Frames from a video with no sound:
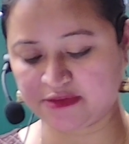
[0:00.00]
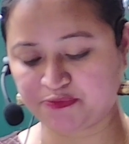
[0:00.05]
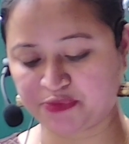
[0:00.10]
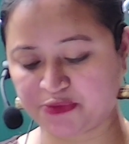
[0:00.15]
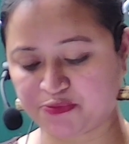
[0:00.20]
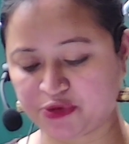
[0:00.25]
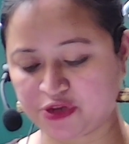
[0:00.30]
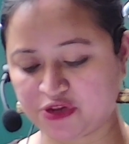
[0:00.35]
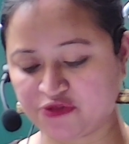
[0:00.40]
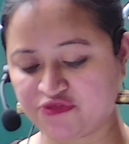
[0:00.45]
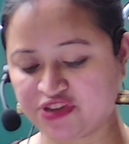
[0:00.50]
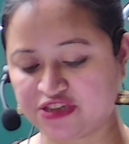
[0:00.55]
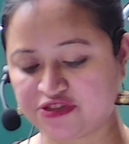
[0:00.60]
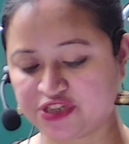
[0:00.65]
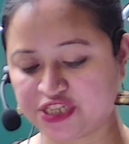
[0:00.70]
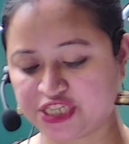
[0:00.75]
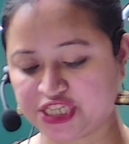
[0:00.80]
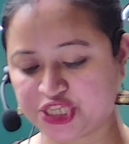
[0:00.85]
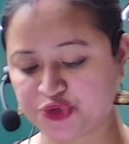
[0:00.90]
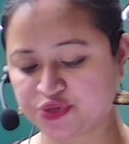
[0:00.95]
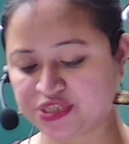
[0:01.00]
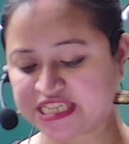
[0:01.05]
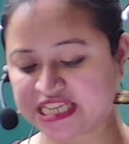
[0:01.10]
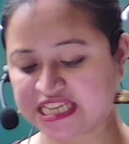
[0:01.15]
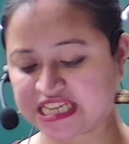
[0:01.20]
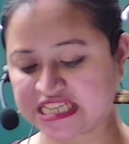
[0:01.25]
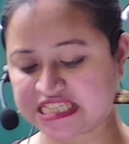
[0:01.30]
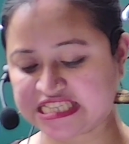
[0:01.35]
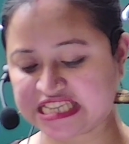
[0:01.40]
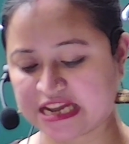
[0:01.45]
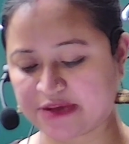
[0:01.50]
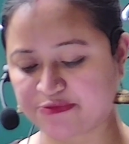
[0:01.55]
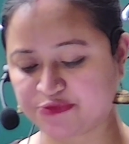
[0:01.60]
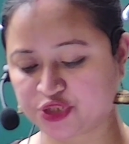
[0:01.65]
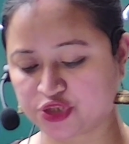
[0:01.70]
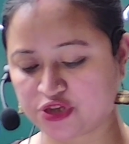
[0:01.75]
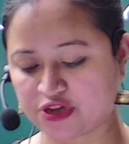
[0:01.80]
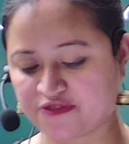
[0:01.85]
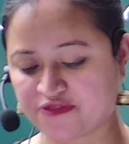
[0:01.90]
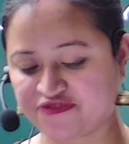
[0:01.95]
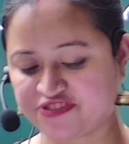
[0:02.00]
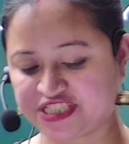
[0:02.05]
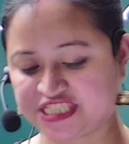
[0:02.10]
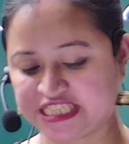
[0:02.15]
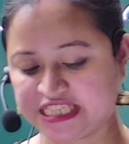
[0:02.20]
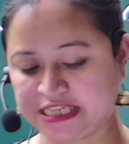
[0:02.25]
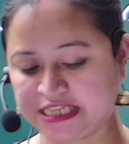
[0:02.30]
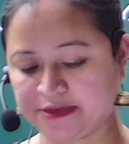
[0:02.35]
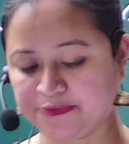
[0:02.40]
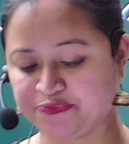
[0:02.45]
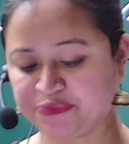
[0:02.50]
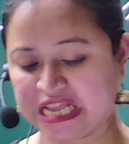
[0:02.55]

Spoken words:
people will reduce the consumption of tea.